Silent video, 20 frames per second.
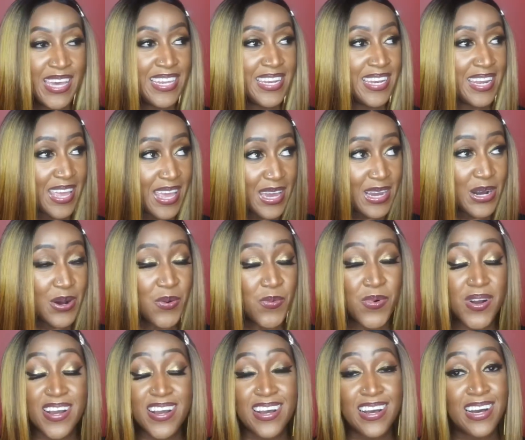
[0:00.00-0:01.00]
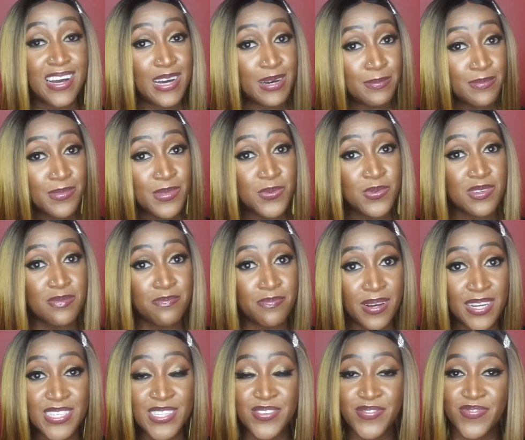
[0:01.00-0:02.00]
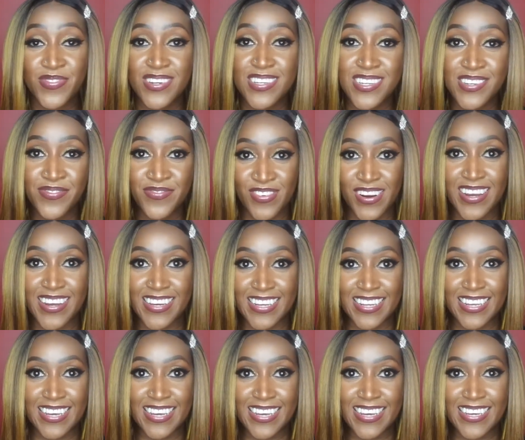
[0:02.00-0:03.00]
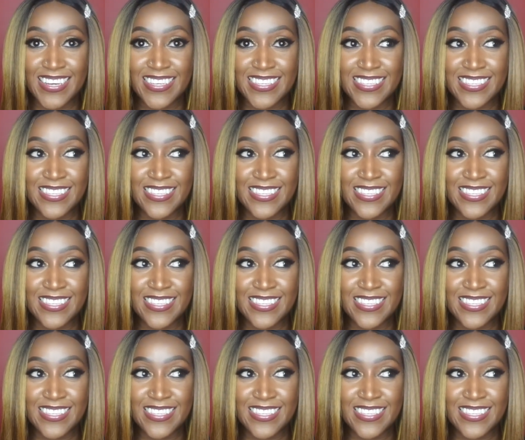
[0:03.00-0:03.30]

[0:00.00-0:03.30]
Now, what comes with Budget Friendly Friday is,